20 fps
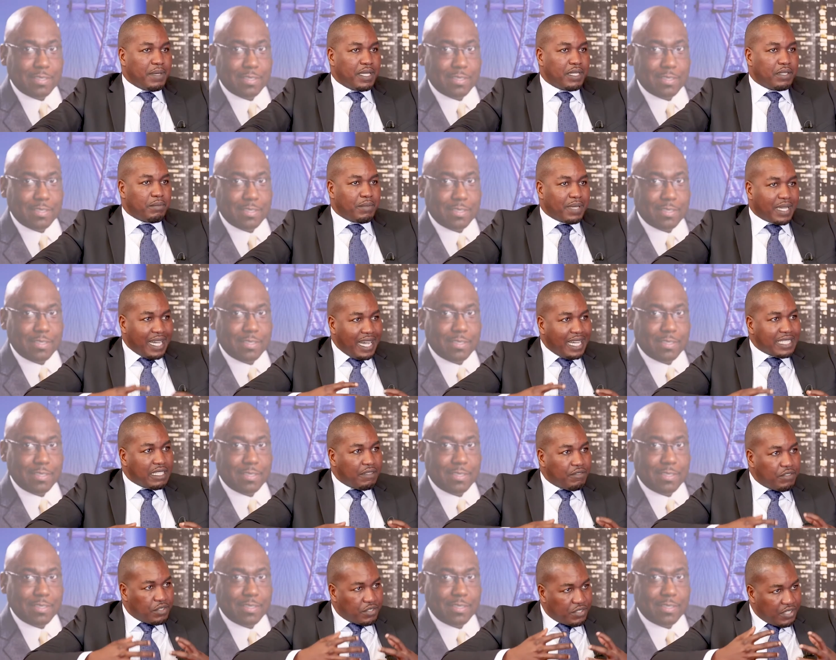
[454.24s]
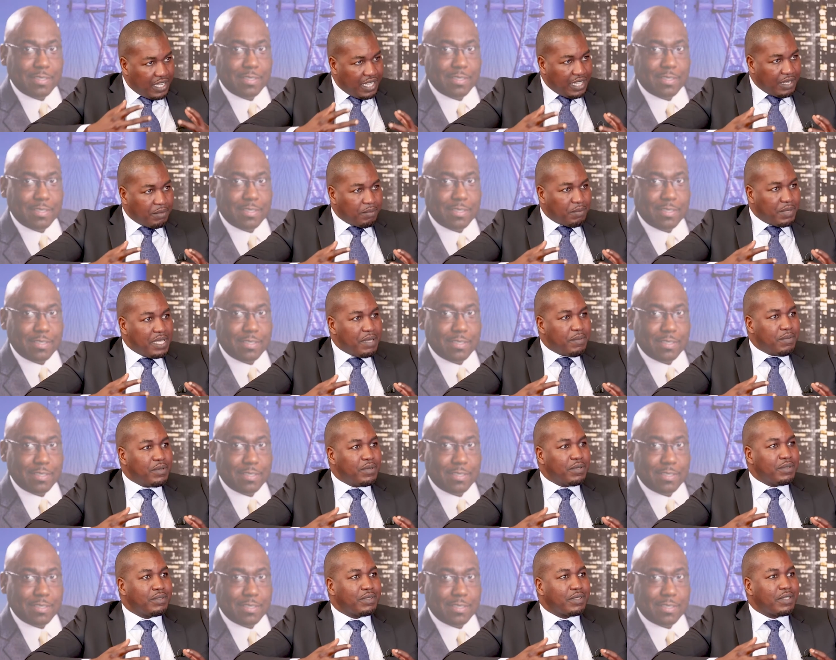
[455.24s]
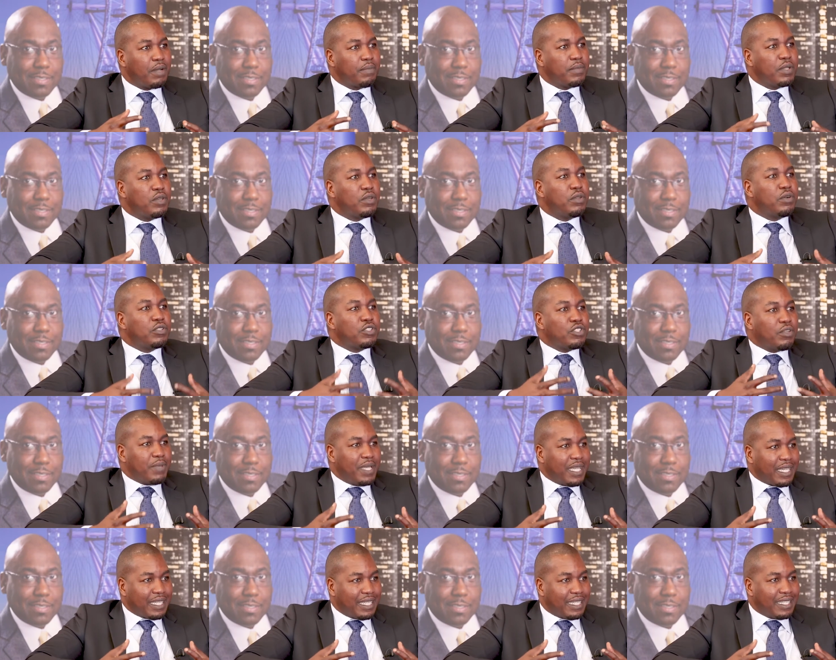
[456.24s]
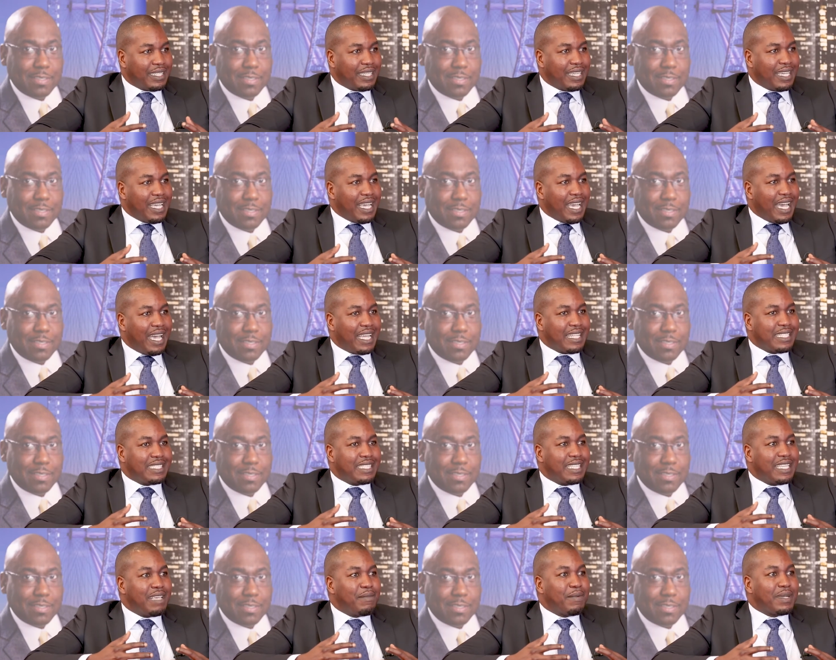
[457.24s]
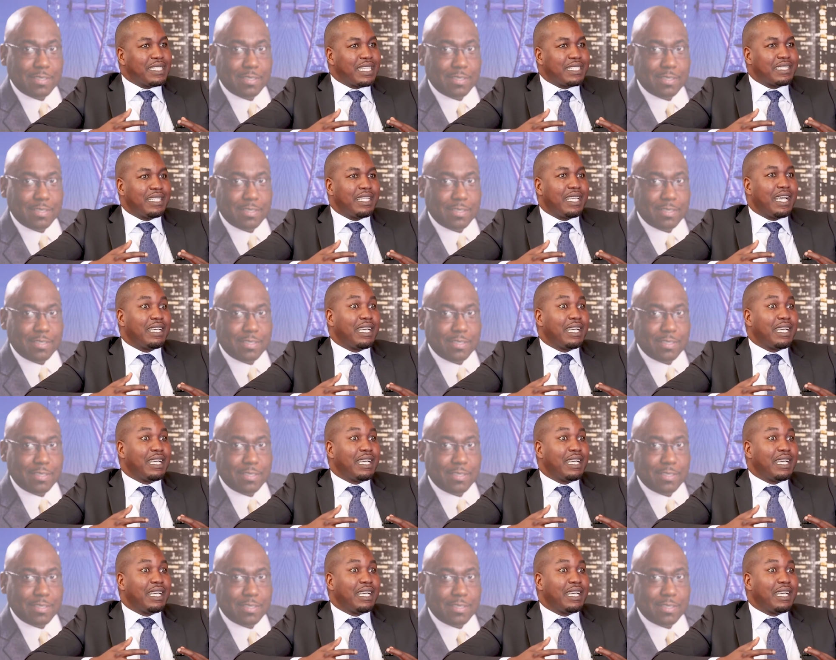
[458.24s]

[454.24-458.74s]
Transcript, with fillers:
Speaker 1: I mean, because of Usain, people come to know Jamaica and see him as actually,